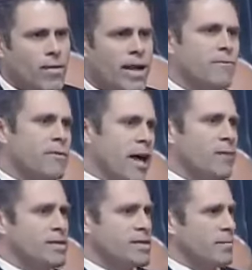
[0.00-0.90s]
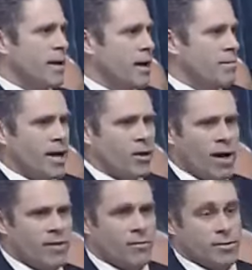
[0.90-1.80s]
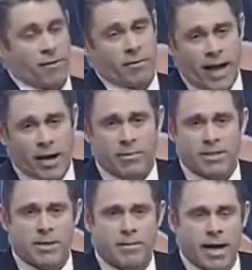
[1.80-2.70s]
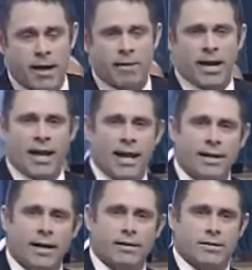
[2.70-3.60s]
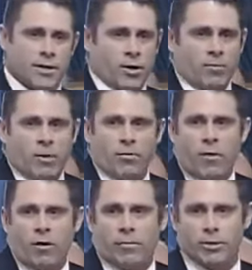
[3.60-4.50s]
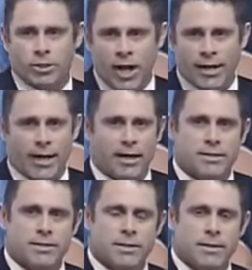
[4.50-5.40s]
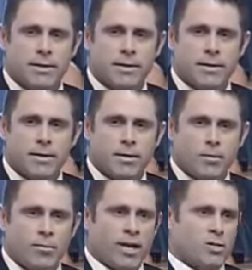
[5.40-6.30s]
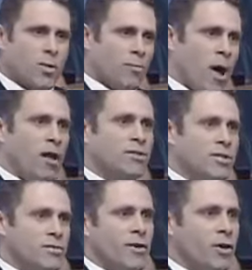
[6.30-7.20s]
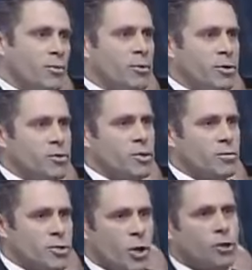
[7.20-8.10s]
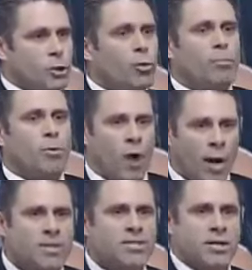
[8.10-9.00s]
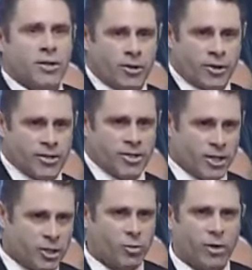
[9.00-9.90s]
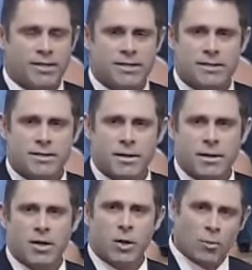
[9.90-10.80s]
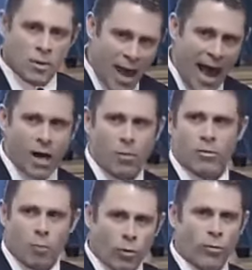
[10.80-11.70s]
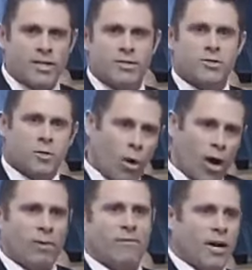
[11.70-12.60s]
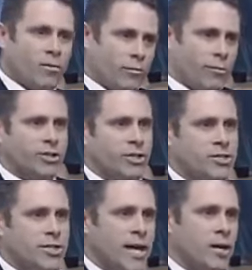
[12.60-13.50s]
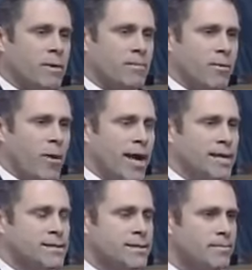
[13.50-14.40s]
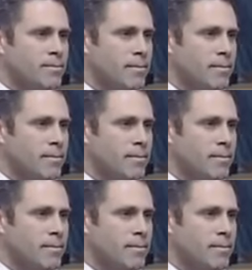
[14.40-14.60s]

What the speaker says: Then after that, it'll be semi-automatic rifles. After that, it'll be semi-automatic handguns. Then it'll be revolvers, shotguns. Because when the policies fail to produce the results you are promising to your constituents, you'll be back with more reasons on why we've got to infringe on Second Amendment rights.